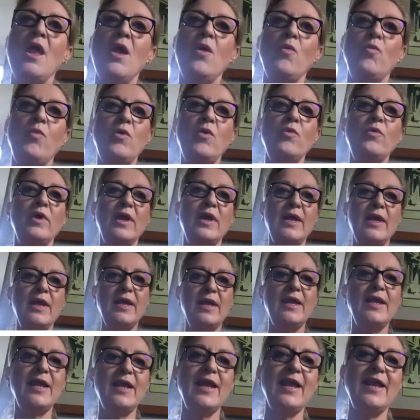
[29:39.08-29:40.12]
Well,
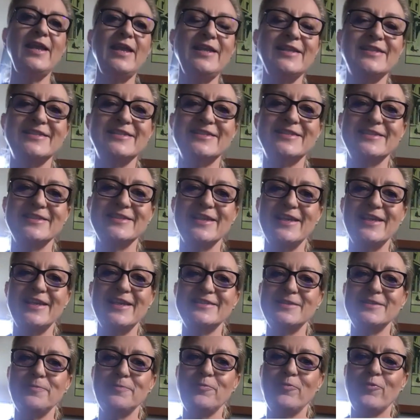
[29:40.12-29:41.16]
it's
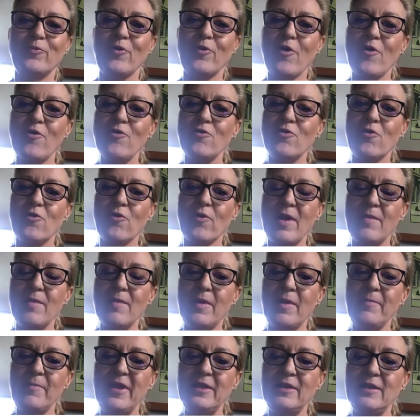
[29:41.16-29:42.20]
a program.
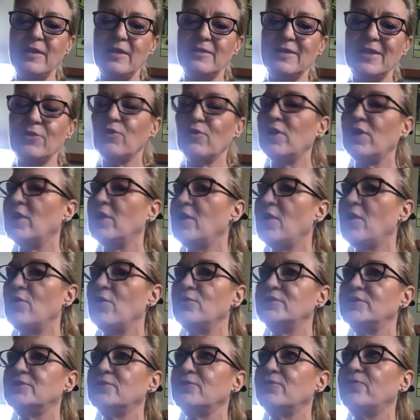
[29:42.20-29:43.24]
I mean, there are
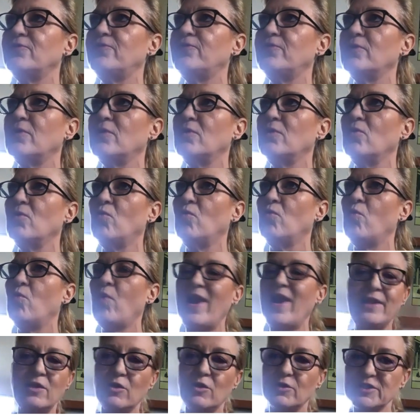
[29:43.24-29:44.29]
loads of
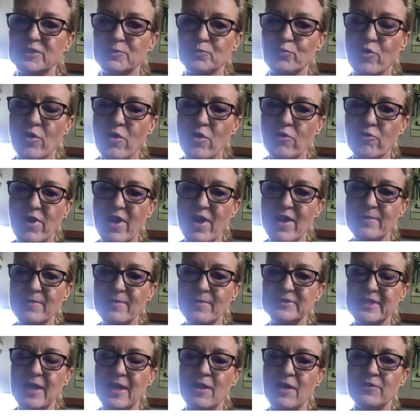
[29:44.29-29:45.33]
weight loss
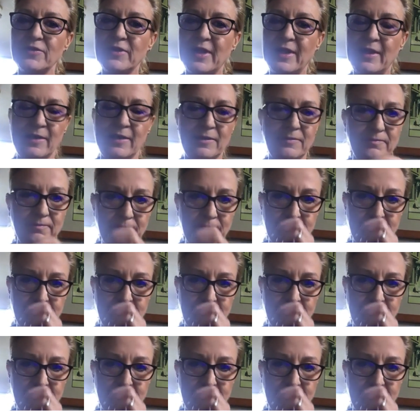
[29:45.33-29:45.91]
programs out there.